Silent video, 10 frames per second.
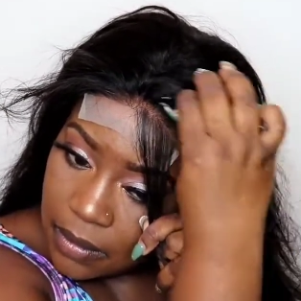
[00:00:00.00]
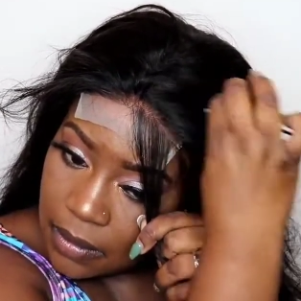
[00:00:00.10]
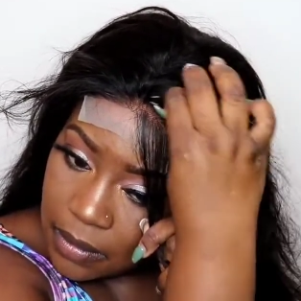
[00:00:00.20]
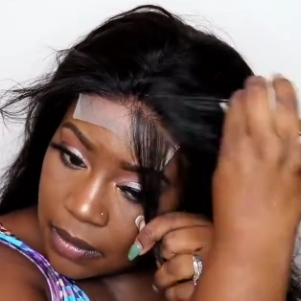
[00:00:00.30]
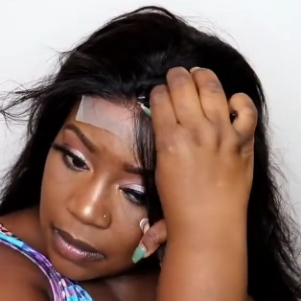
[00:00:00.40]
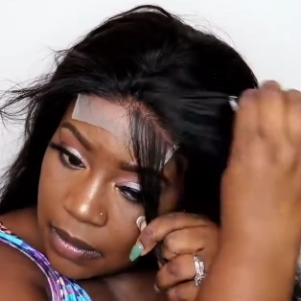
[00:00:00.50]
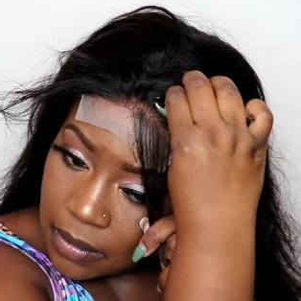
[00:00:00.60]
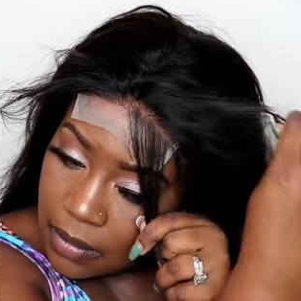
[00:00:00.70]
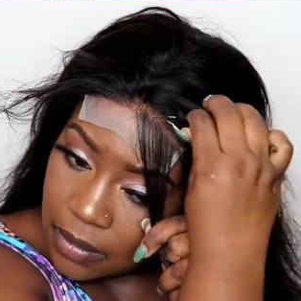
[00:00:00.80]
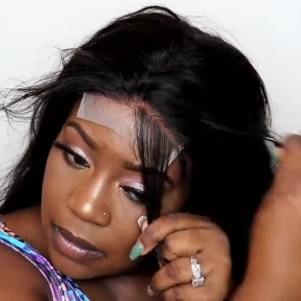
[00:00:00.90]
Okay
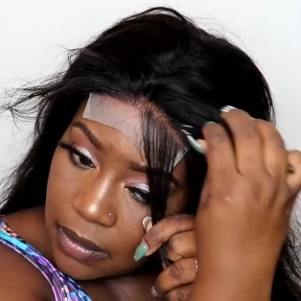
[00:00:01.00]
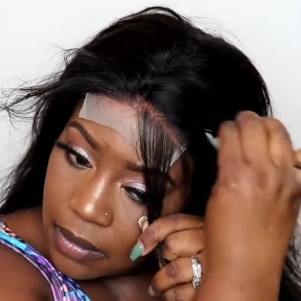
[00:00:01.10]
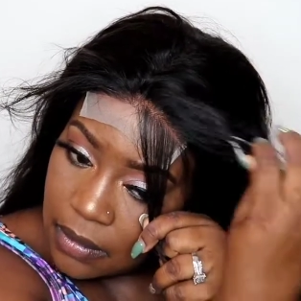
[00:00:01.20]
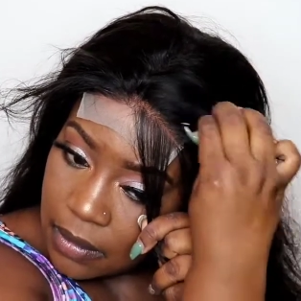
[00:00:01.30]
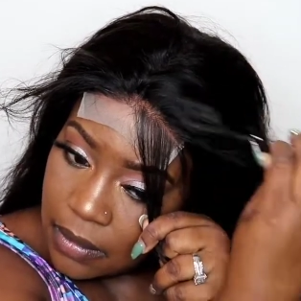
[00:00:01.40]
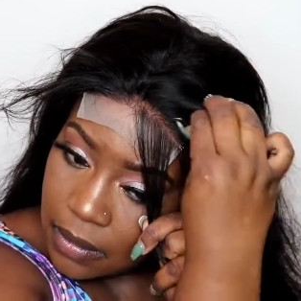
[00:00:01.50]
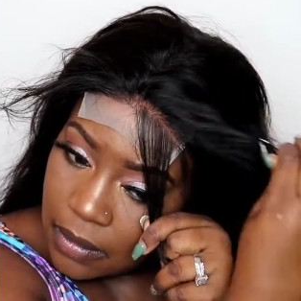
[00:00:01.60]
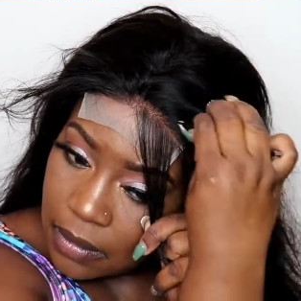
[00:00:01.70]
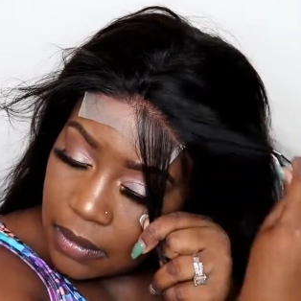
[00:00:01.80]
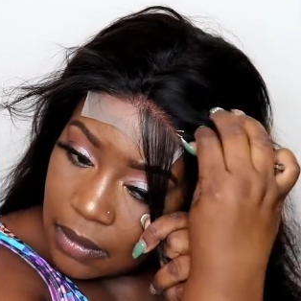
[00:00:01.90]
guys, so I am
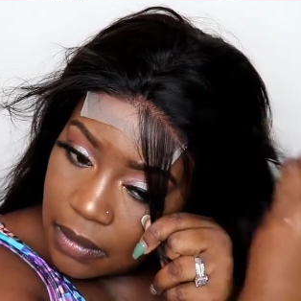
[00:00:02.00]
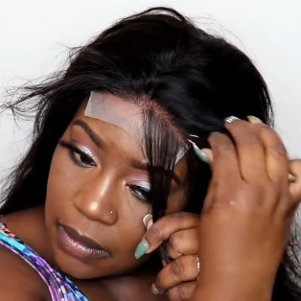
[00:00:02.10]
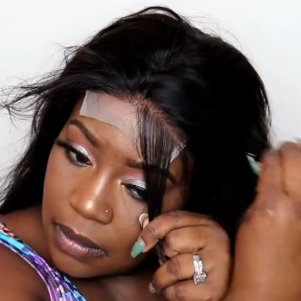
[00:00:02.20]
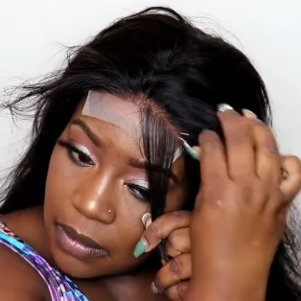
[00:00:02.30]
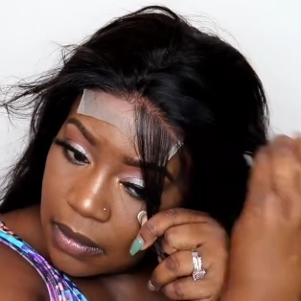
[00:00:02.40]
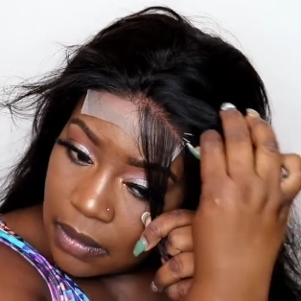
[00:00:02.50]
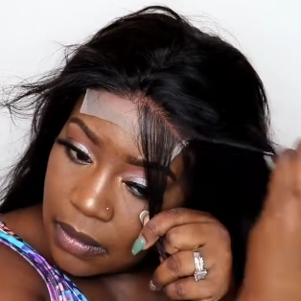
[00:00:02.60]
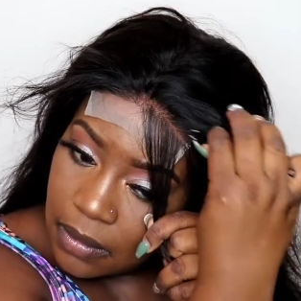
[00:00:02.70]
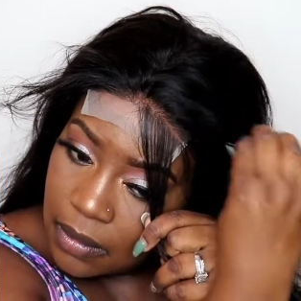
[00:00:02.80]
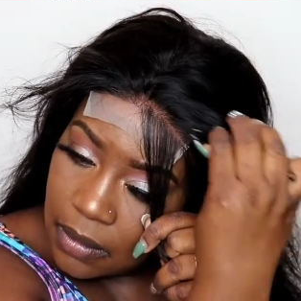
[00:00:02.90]
doing a little
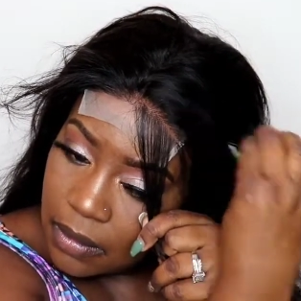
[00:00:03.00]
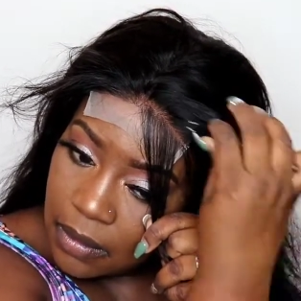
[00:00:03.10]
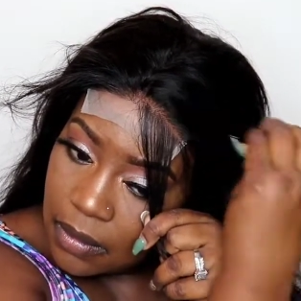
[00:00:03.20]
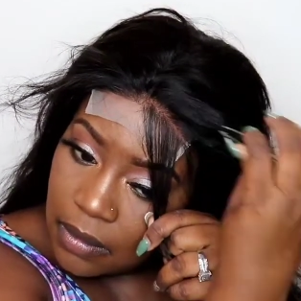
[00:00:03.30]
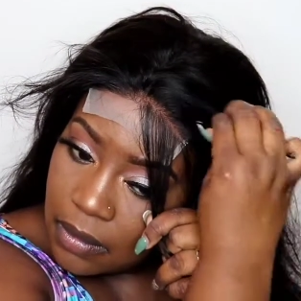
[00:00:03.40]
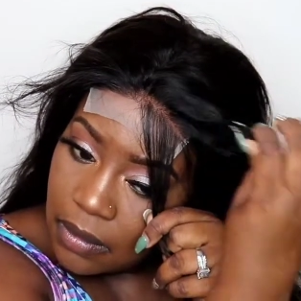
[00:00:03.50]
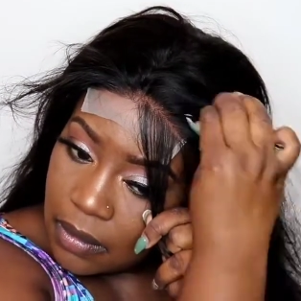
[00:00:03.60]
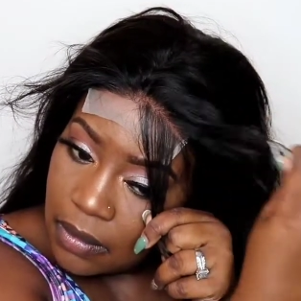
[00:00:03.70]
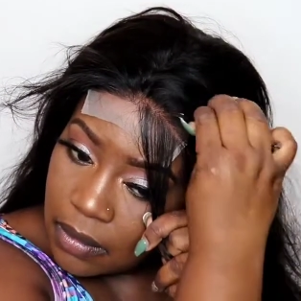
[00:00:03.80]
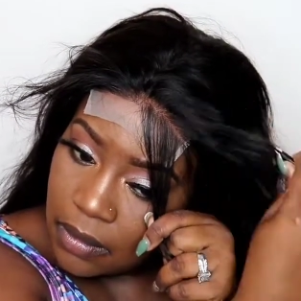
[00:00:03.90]
plucking on the
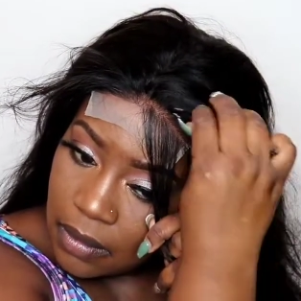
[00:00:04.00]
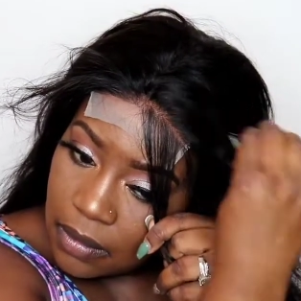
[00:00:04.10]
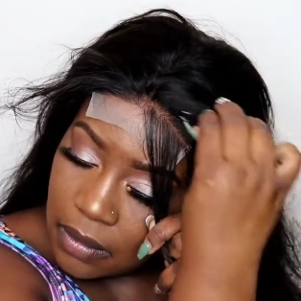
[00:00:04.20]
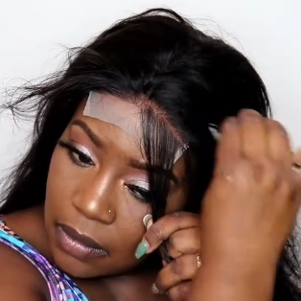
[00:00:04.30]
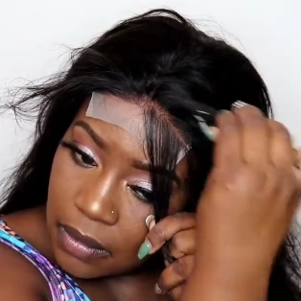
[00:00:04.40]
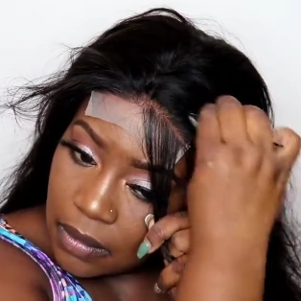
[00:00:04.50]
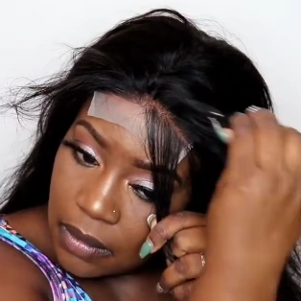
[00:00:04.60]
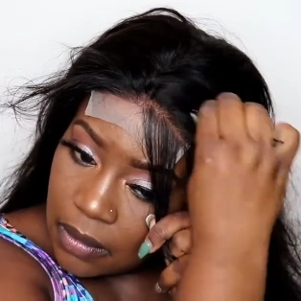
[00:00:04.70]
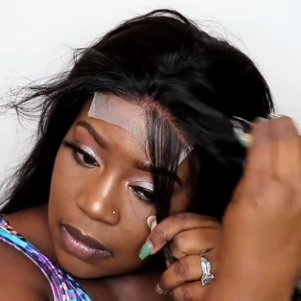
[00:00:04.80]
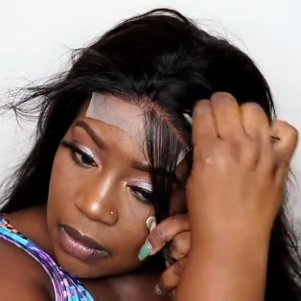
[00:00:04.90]
wig. I didn't have
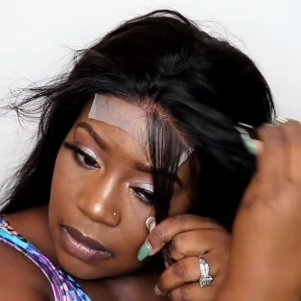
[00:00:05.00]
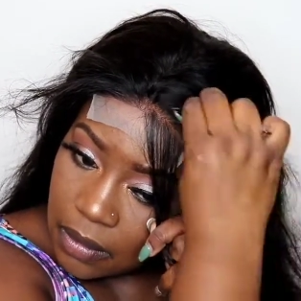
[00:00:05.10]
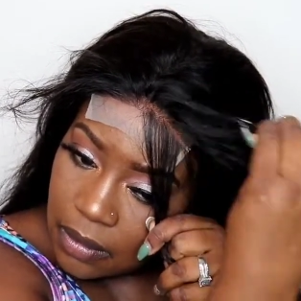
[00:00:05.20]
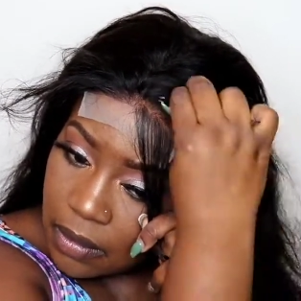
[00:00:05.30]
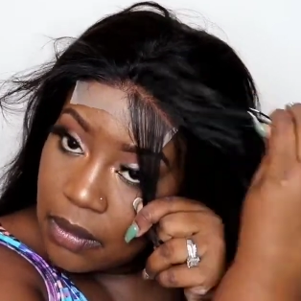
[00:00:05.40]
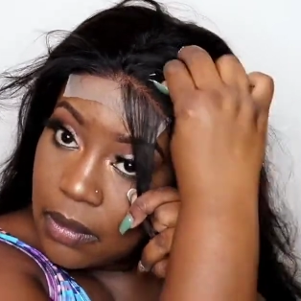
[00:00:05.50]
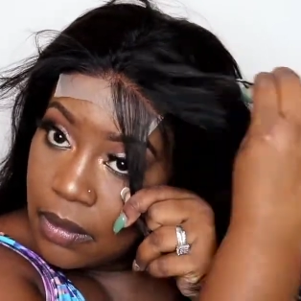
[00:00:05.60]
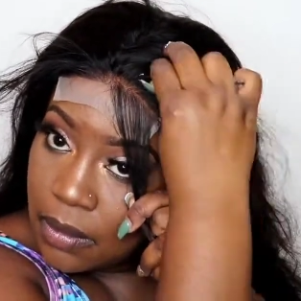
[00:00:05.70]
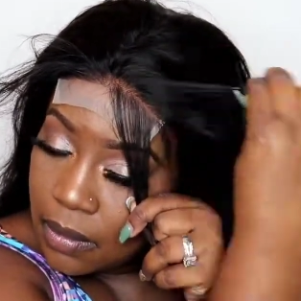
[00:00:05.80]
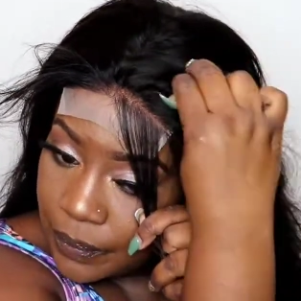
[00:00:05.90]
to do much,
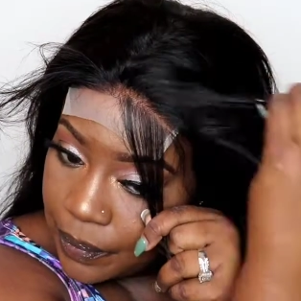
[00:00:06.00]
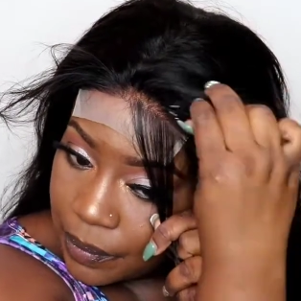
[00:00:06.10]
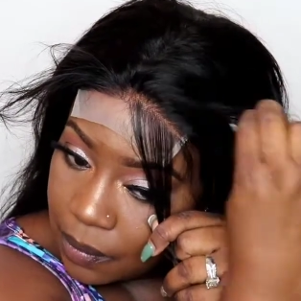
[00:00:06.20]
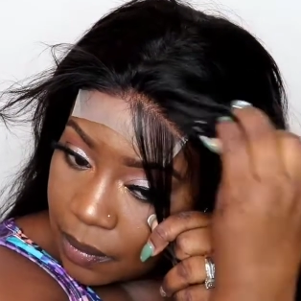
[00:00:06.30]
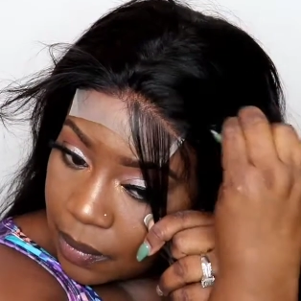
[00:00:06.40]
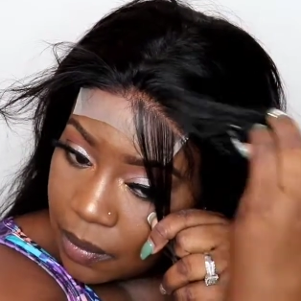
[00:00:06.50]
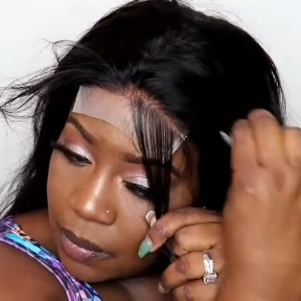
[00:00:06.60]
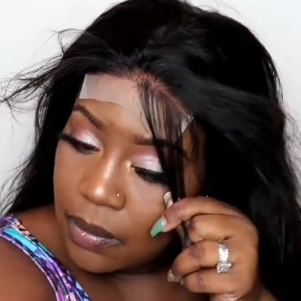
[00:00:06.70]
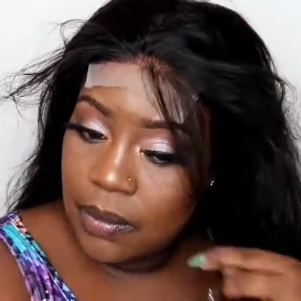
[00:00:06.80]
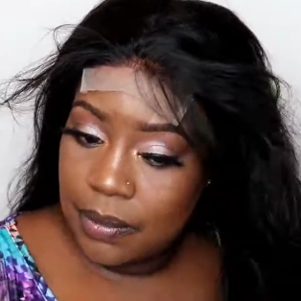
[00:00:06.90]
but I
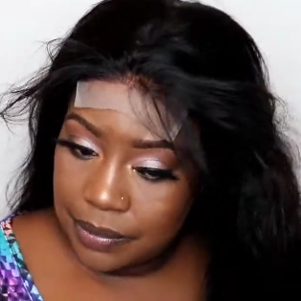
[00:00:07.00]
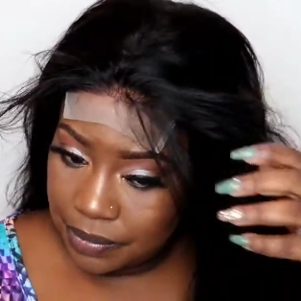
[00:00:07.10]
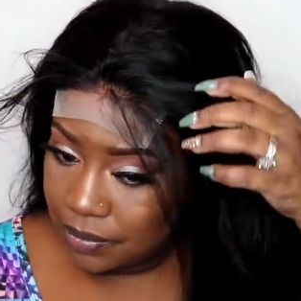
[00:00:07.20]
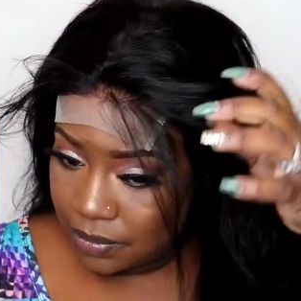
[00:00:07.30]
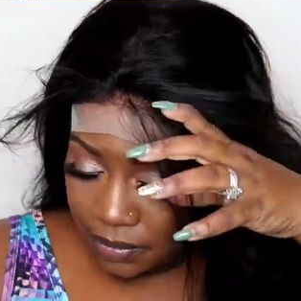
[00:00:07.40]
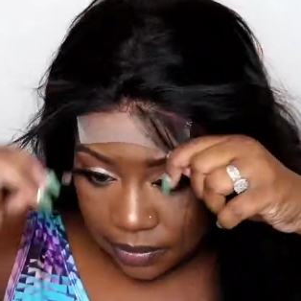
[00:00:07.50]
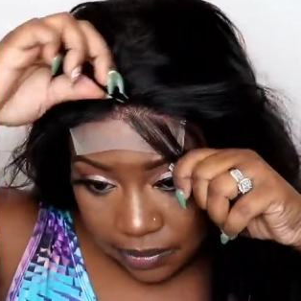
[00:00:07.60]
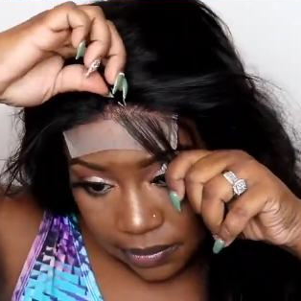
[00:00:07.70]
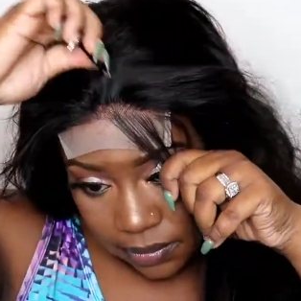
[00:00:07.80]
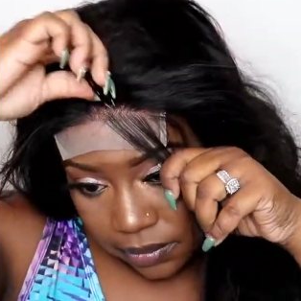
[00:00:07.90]
do like it
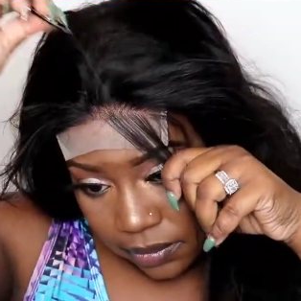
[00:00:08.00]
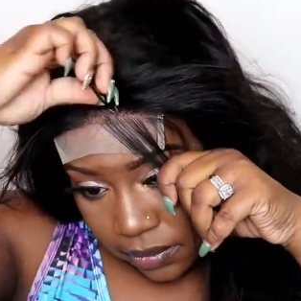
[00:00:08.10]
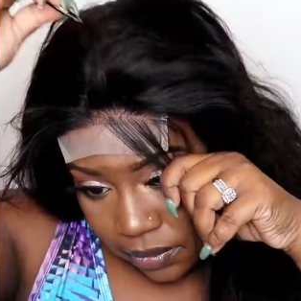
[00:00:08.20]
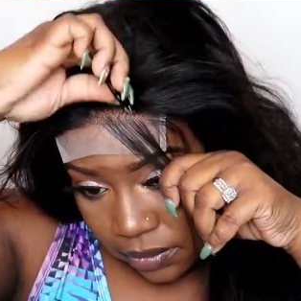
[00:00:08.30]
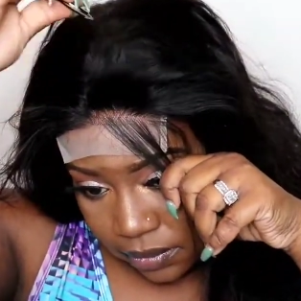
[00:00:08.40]
to a